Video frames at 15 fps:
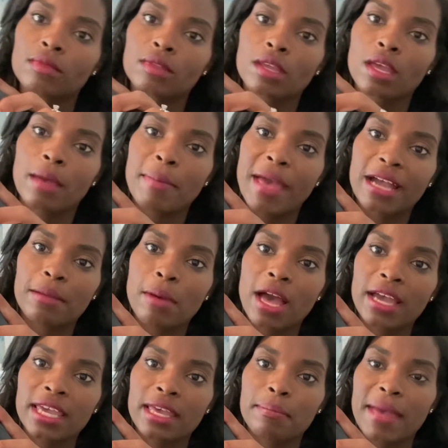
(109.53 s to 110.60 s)
a back
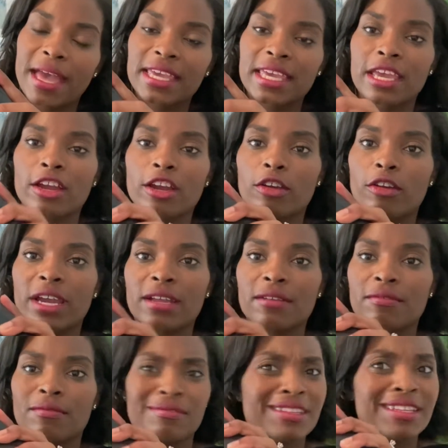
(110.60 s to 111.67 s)
pocket back here.
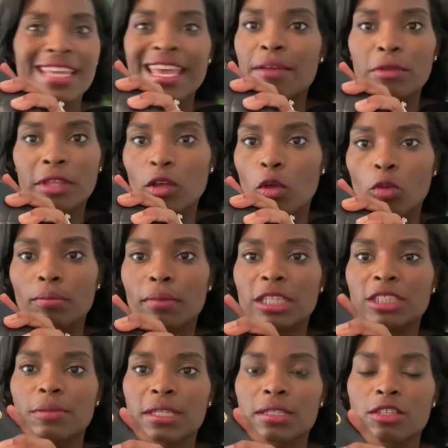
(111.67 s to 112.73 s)
Great. Can't really hold
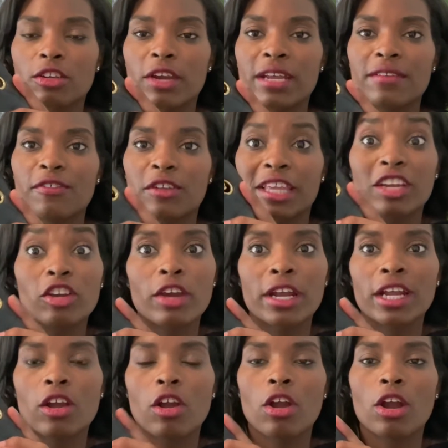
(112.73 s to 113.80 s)
much, but it's great for like
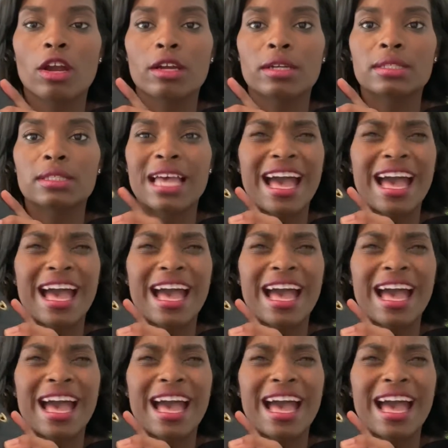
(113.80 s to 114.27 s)
credit cards.